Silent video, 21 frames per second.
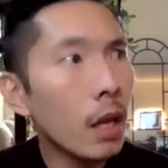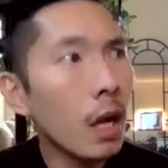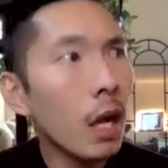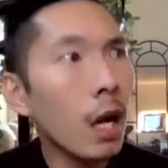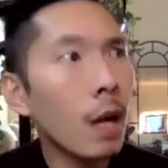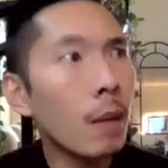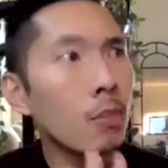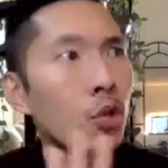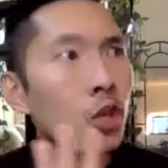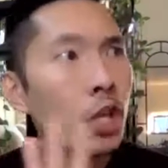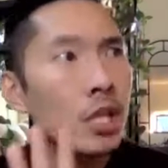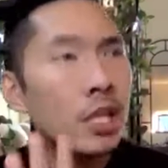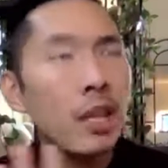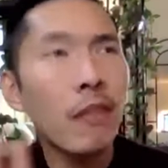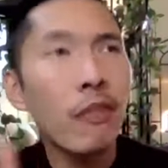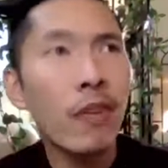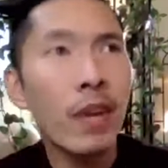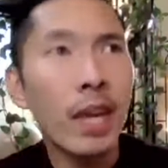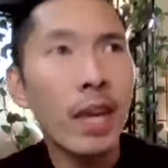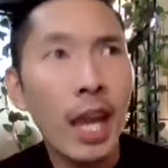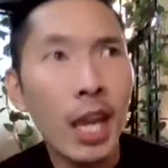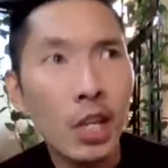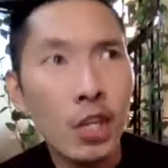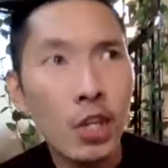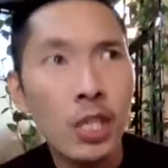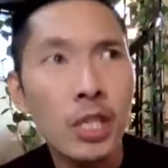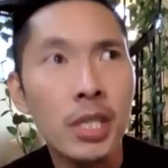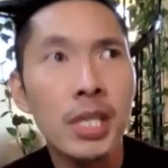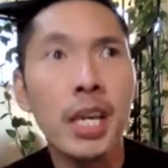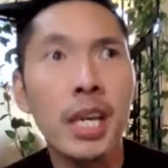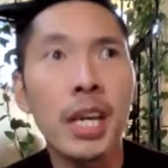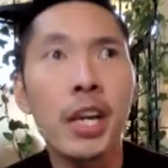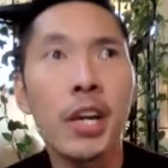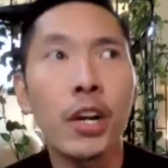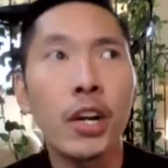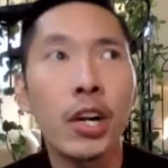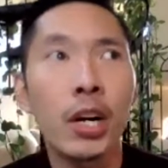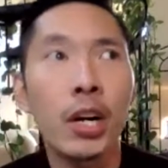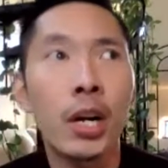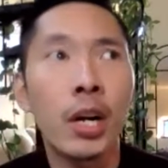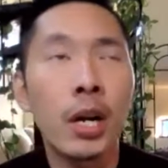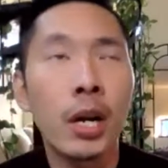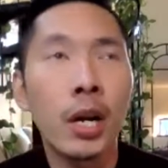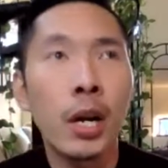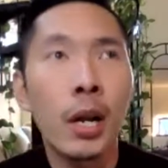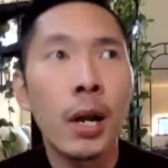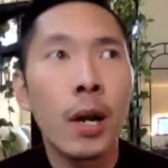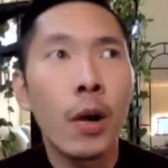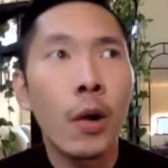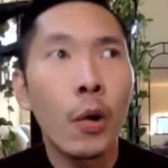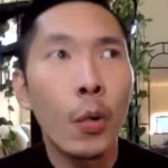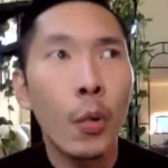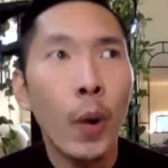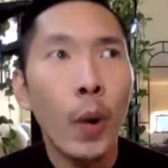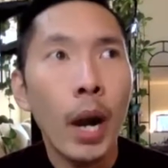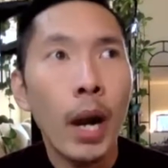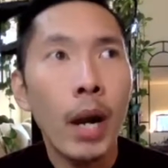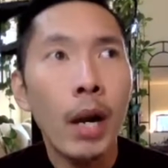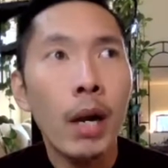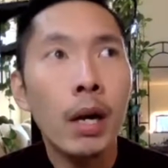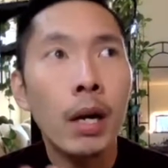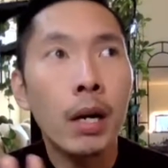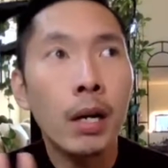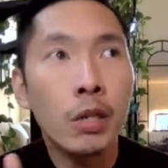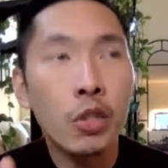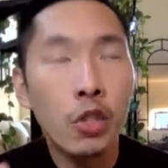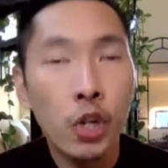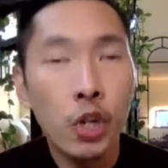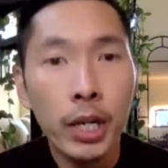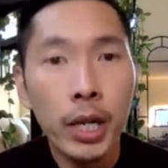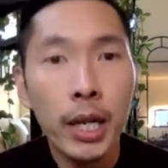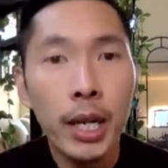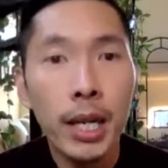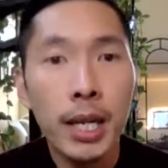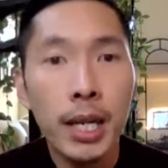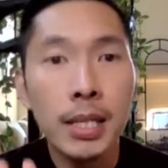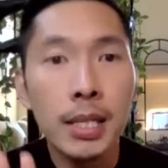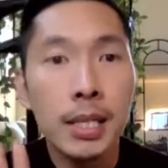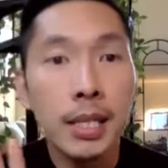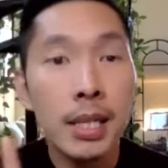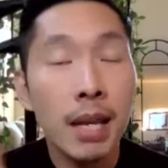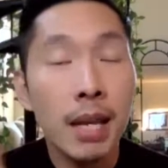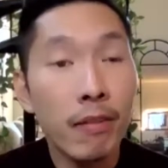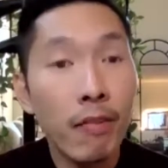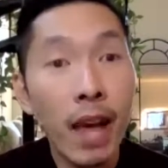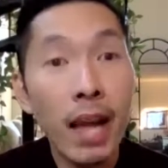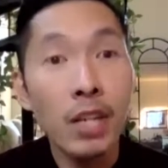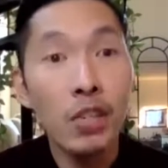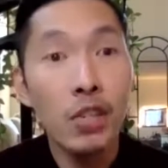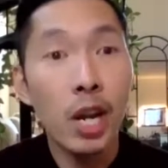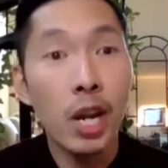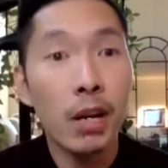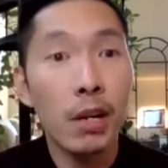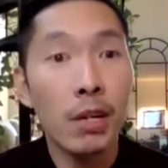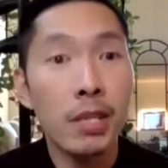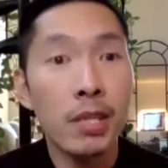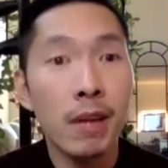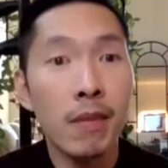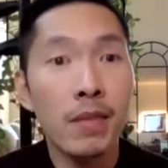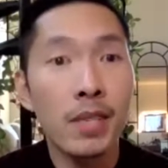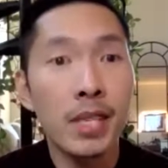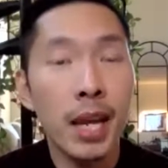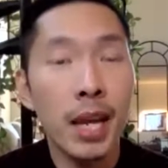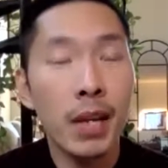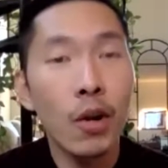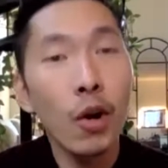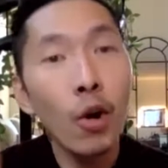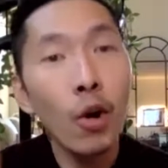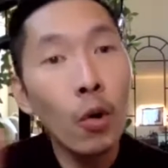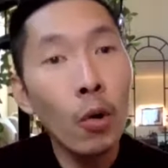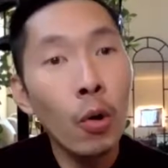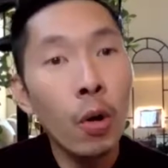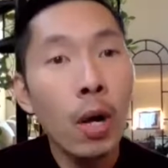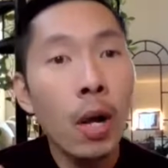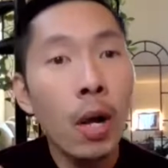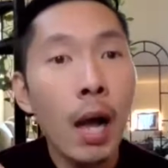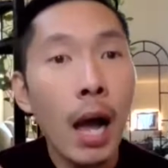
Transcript: justifications here where journalists and fact checkers have said, oh,